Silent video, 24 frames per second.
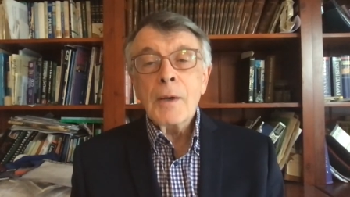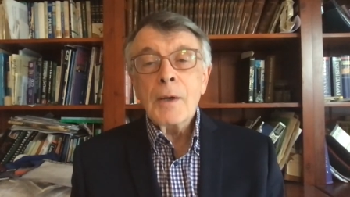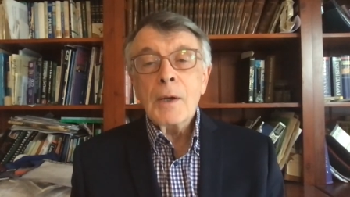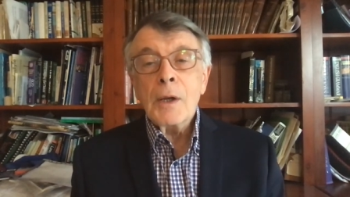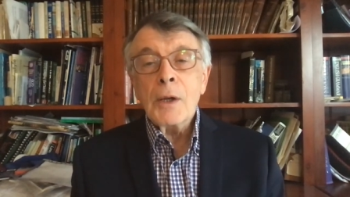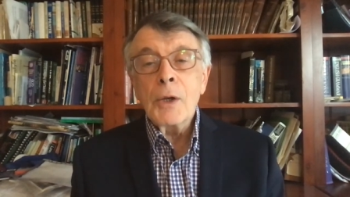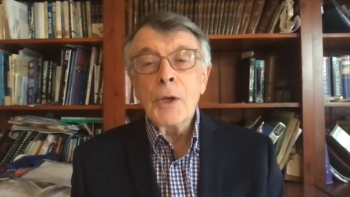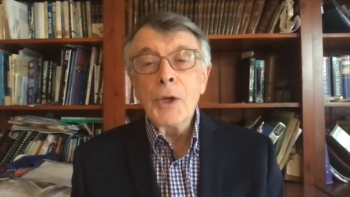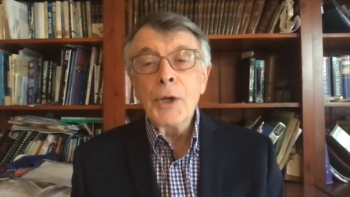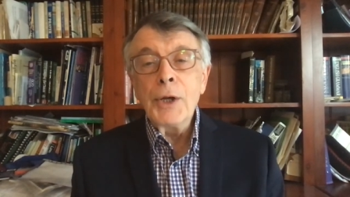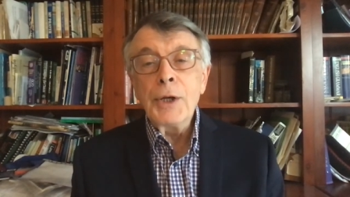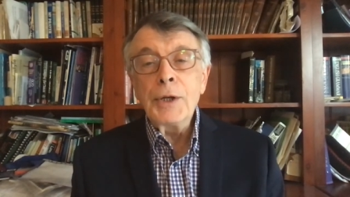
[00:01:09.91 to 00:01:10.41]

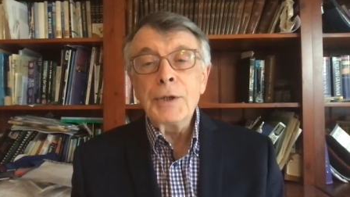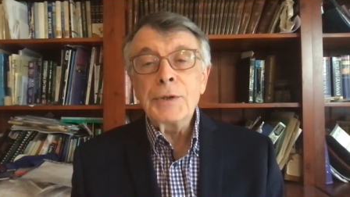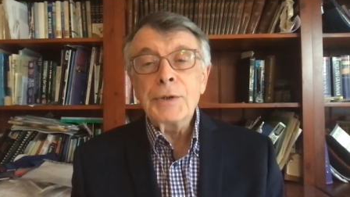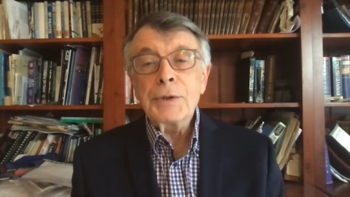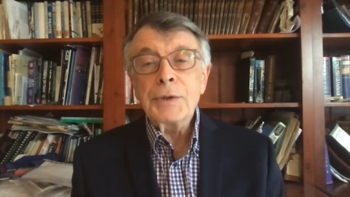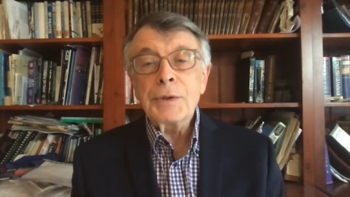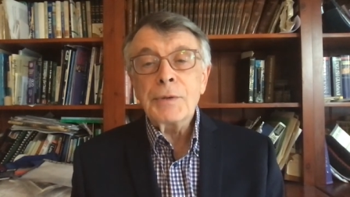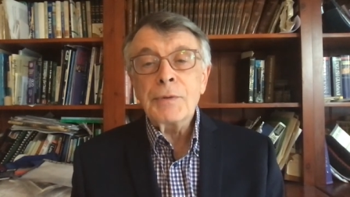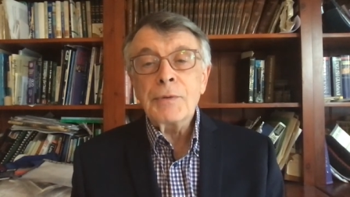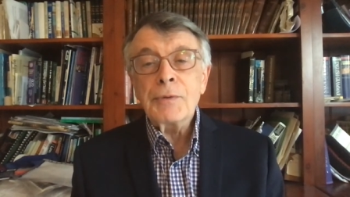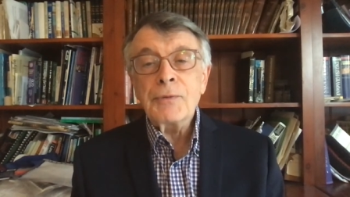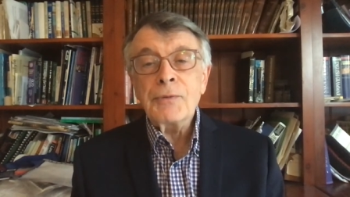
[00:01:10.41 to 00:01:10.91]
learnt
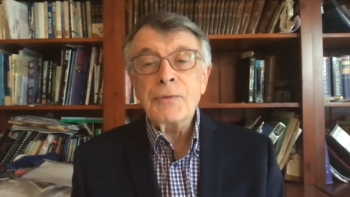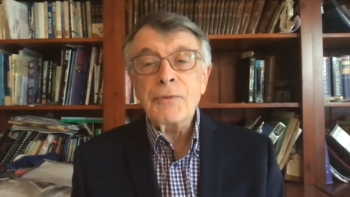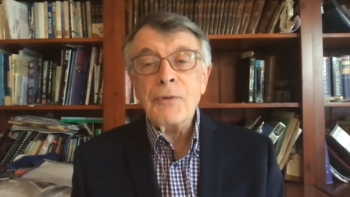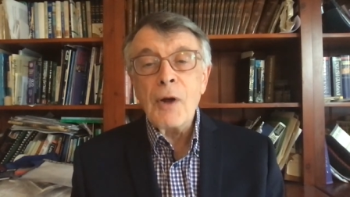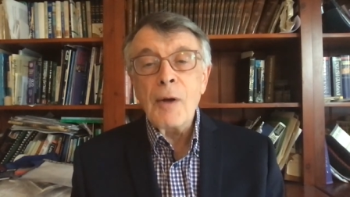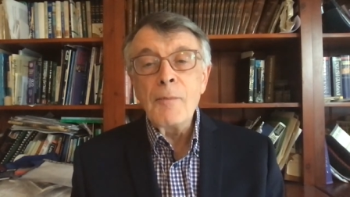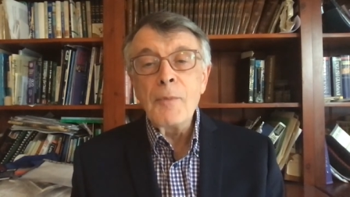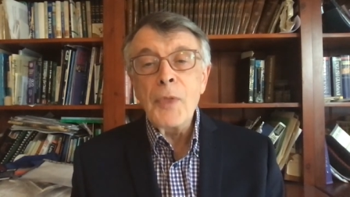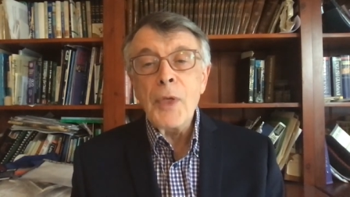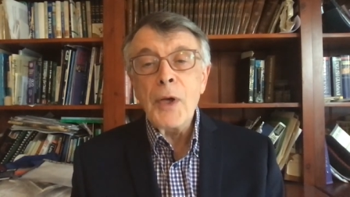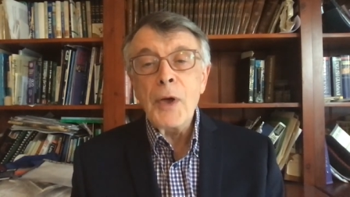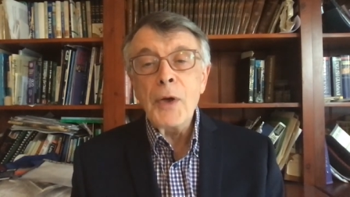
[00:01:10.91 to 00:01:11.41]

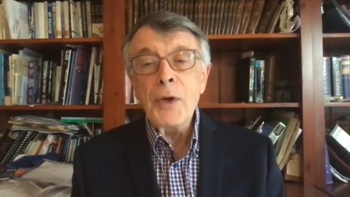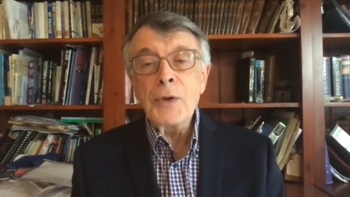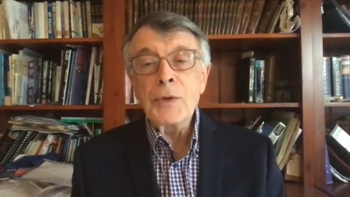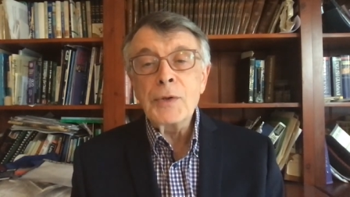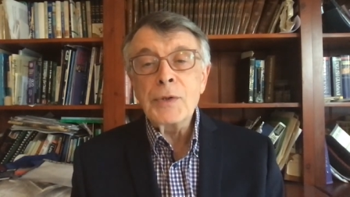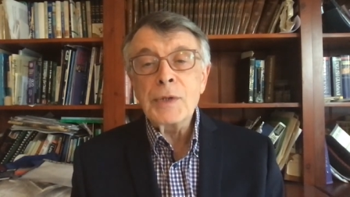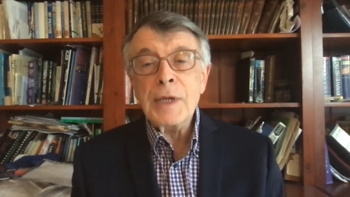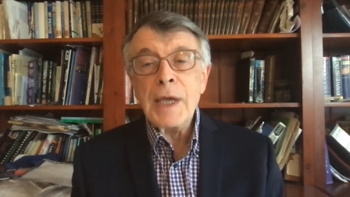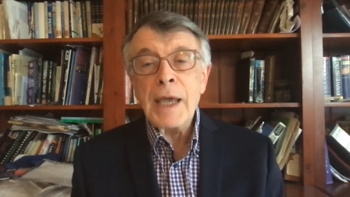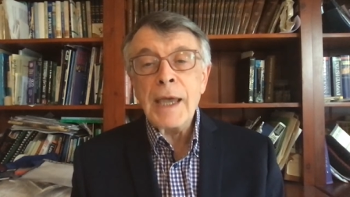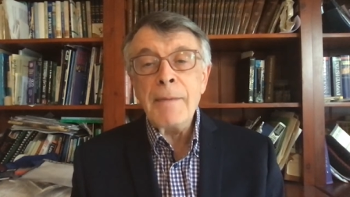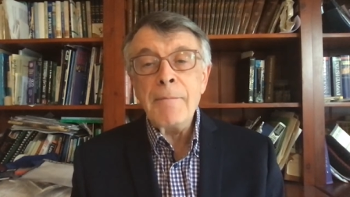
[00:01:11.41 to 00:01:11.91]
from
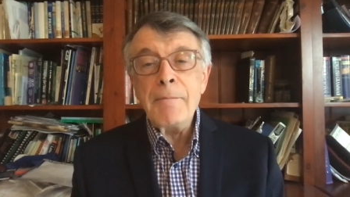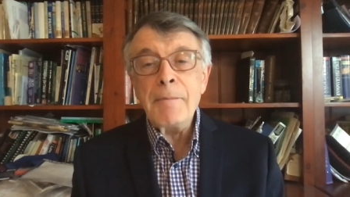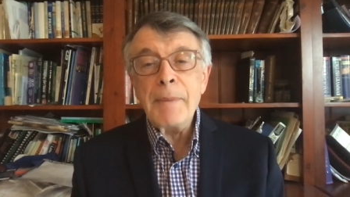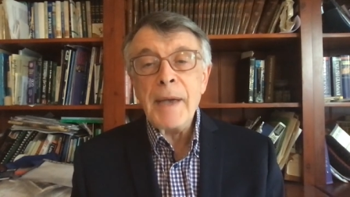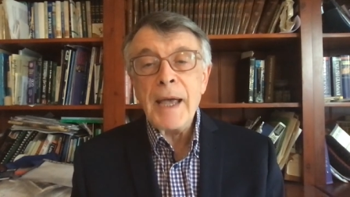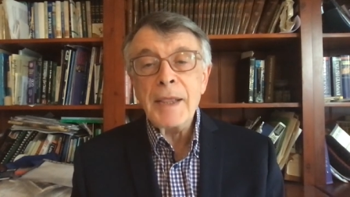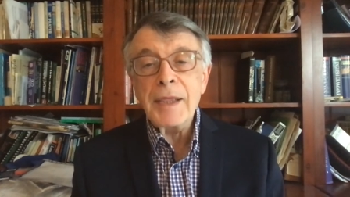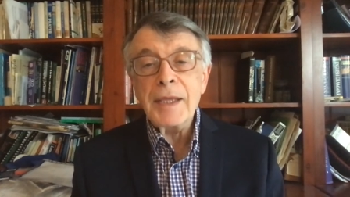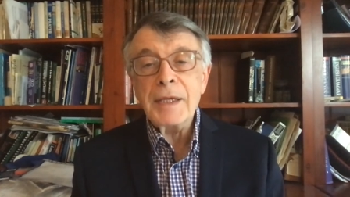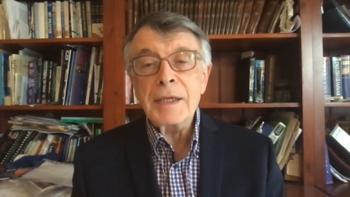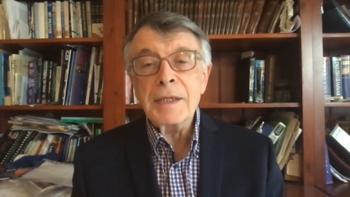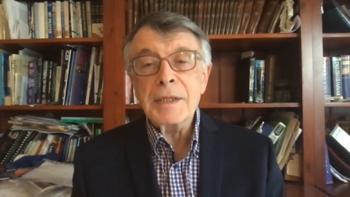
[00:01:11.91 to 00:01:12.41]
those
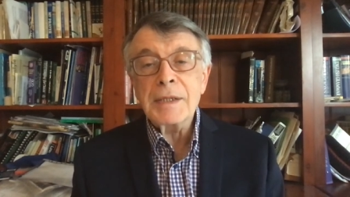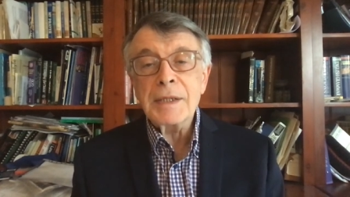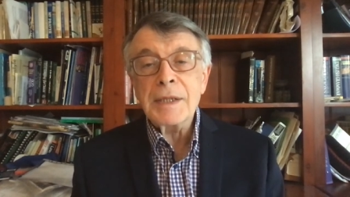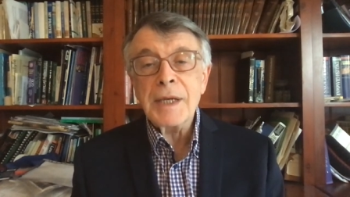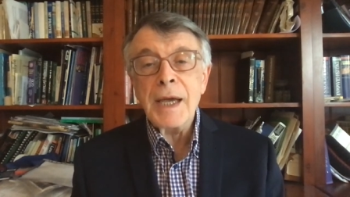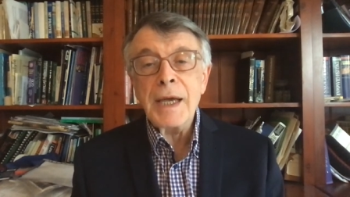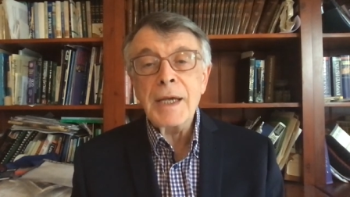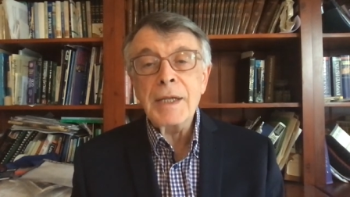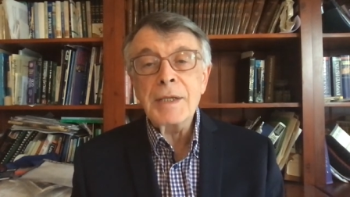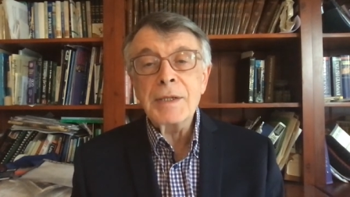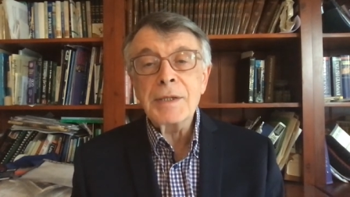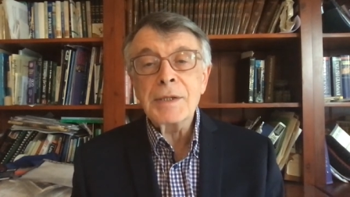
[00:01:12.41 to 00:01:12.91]
empathic
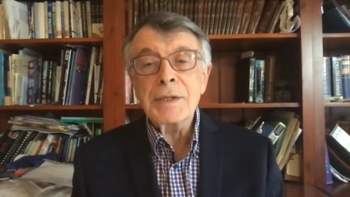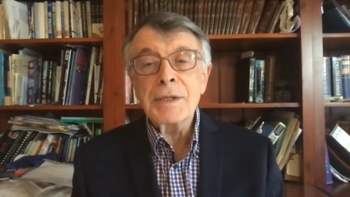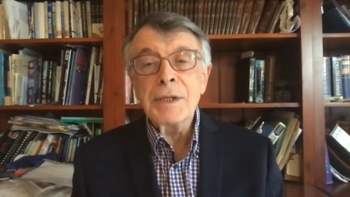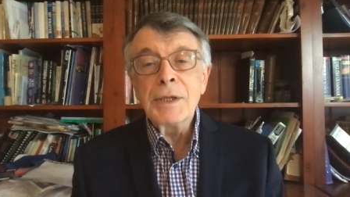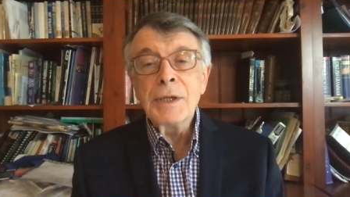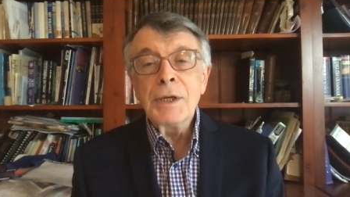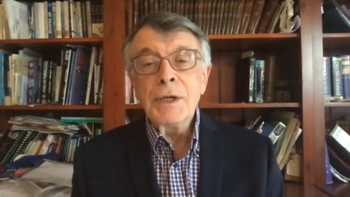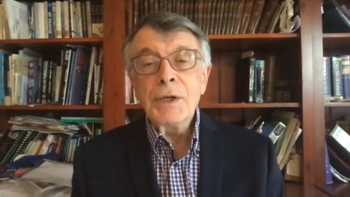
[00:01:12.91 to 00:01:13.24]
states